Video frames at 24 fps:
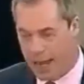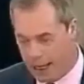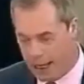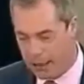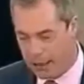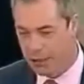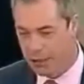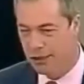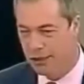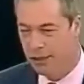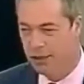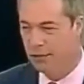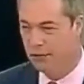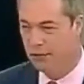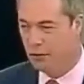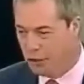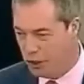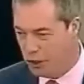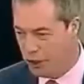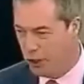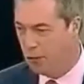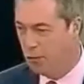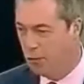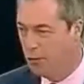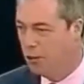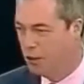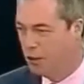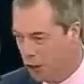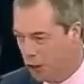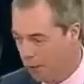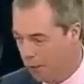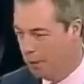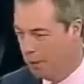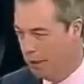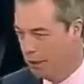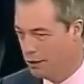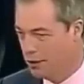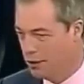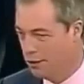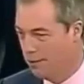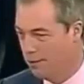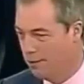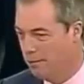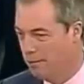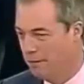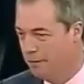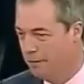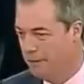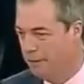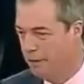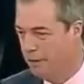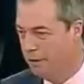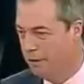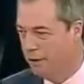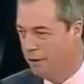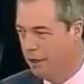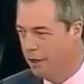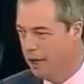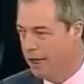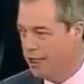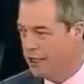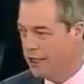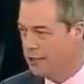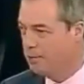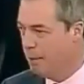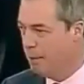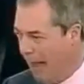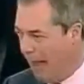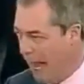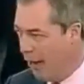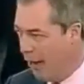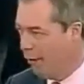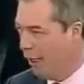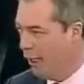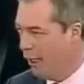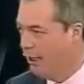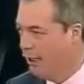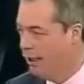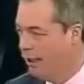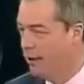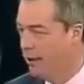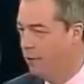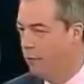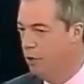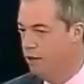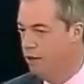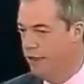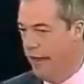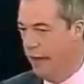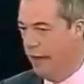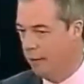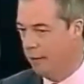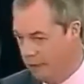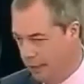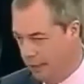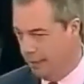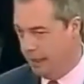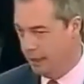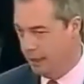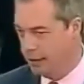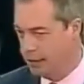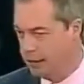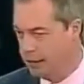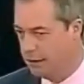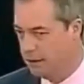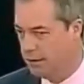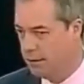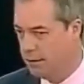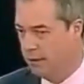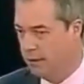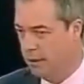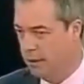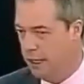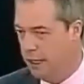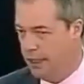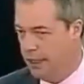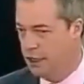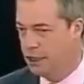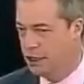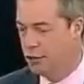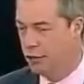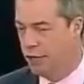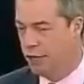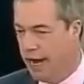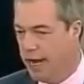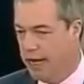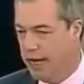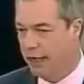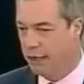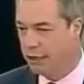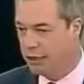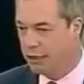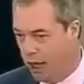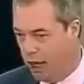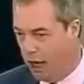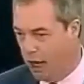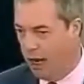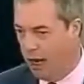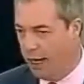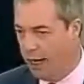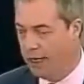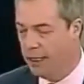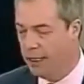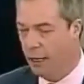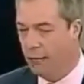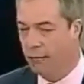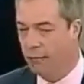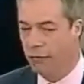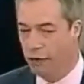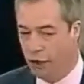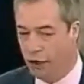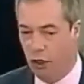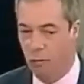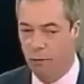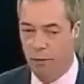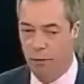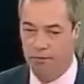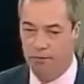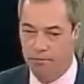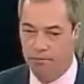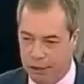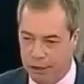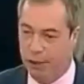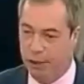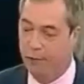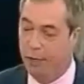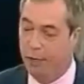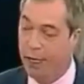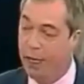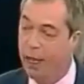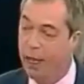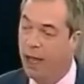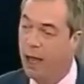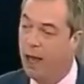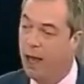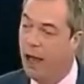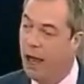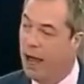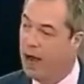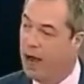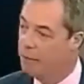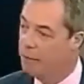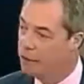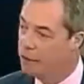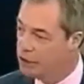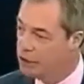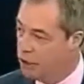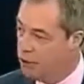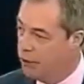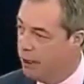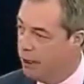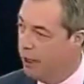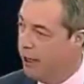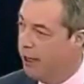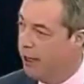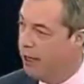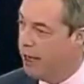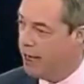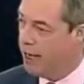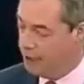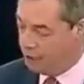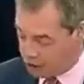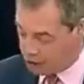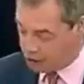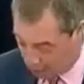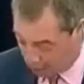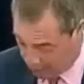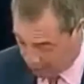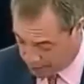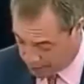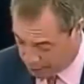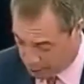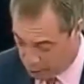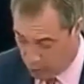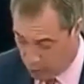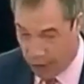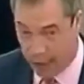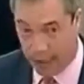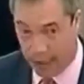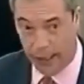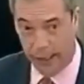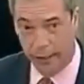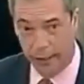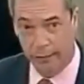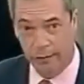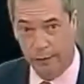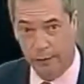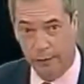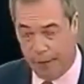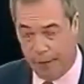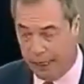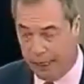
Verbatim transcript: is the new communism. It is power without limits. It is creating a tide of human misery and the sooner it is swept away, the